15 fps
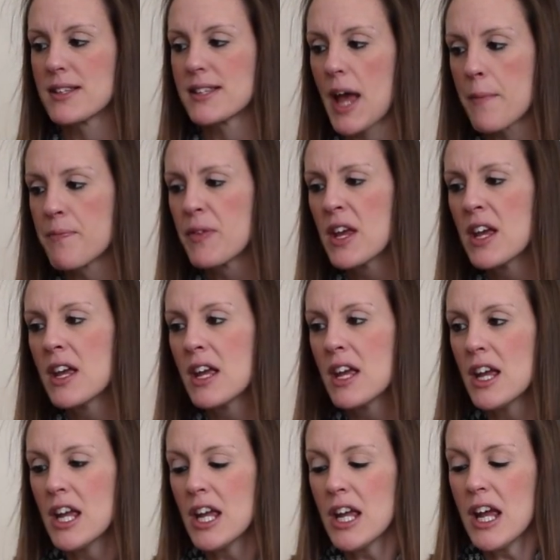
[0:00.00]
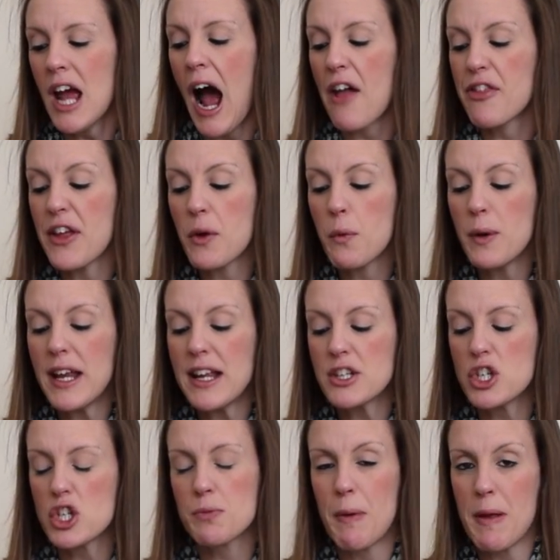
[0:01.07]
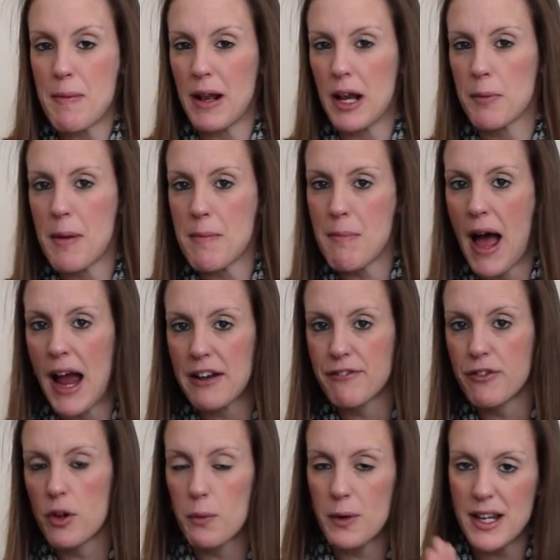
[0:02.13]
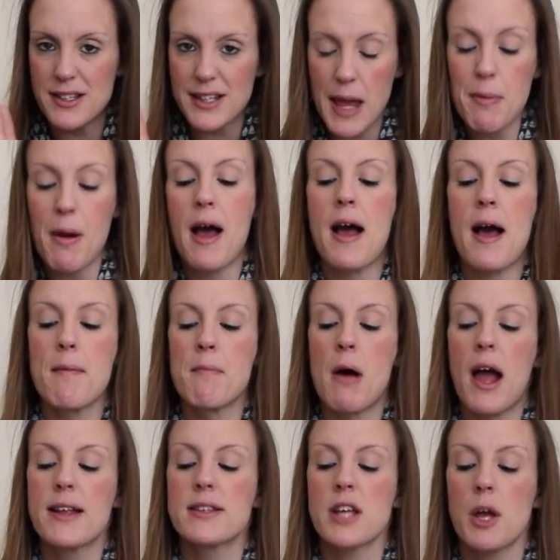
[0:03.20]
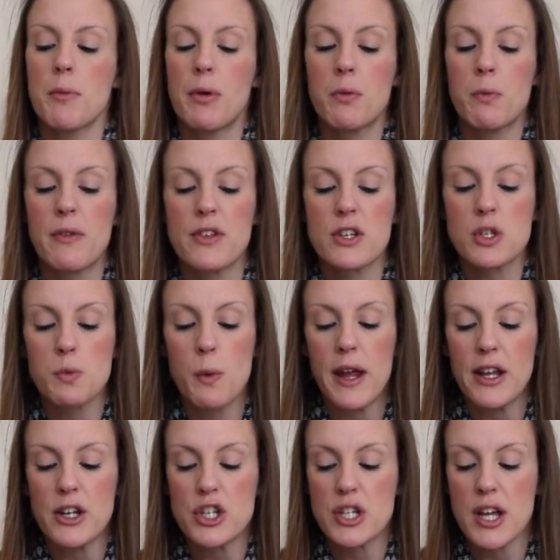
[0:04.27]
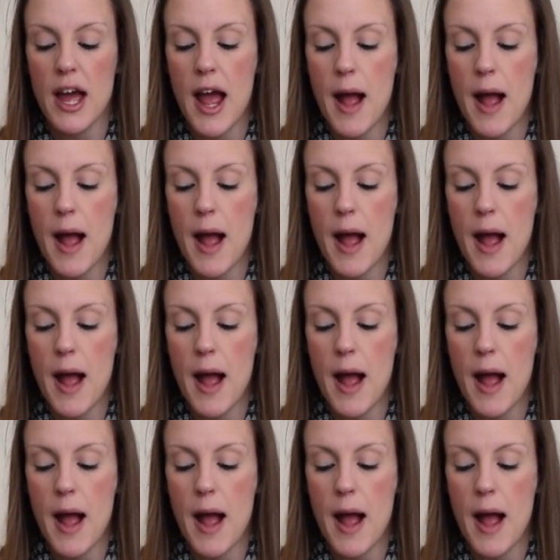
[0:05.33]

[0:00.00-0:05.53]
So I think we need to just be a little bit mindful. We need to keep our minds open with the Switch.